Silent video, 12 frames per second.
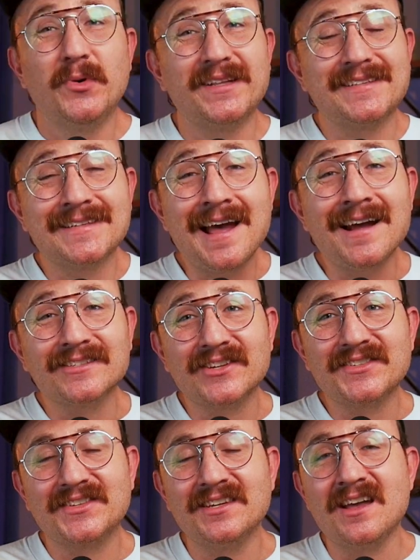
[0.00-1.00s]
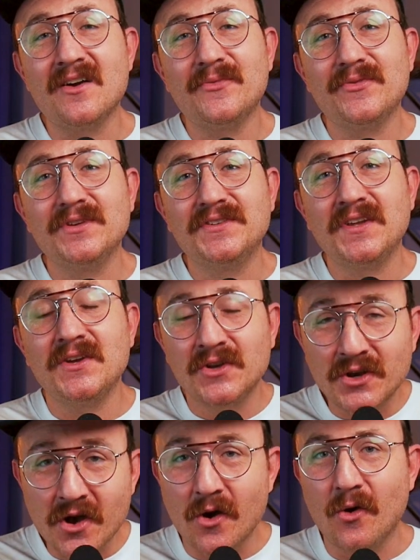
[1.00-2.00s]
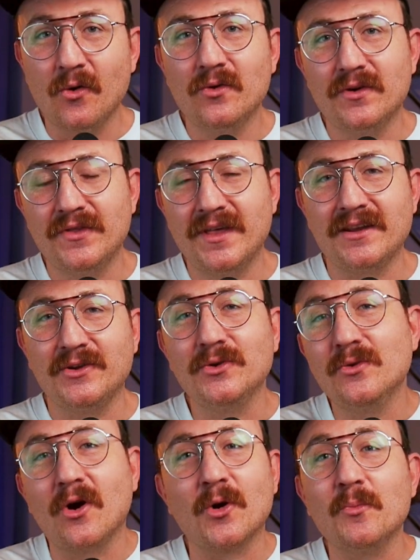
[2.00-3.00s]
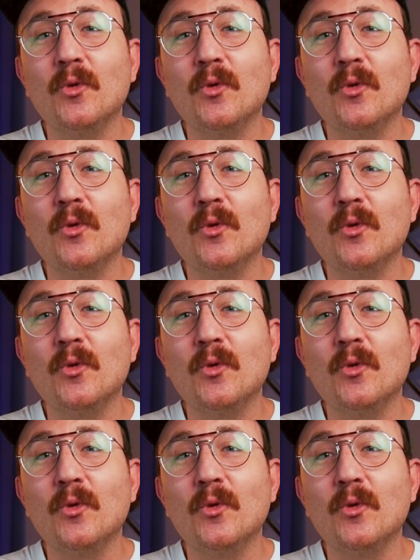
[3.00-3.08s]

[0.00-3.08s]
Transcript: But it's not just enough to know that you are